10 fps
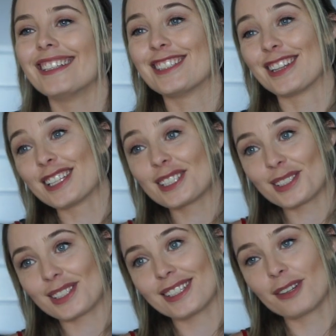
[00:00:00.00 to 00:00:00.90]
So
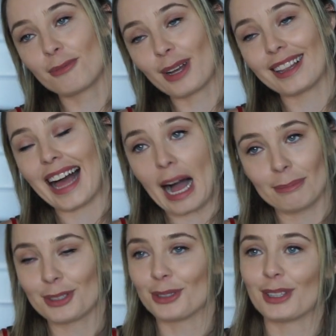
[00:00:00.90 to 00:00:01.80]
this will
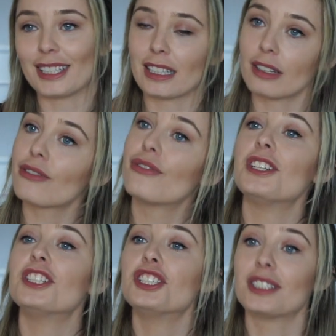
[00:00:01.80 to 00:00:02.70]
absolutely sound
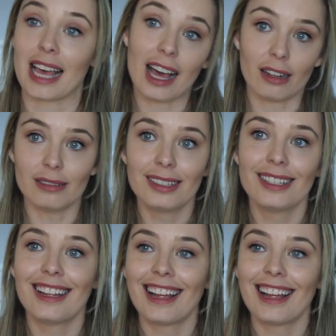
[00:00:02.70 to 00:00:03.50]
vintage as hell,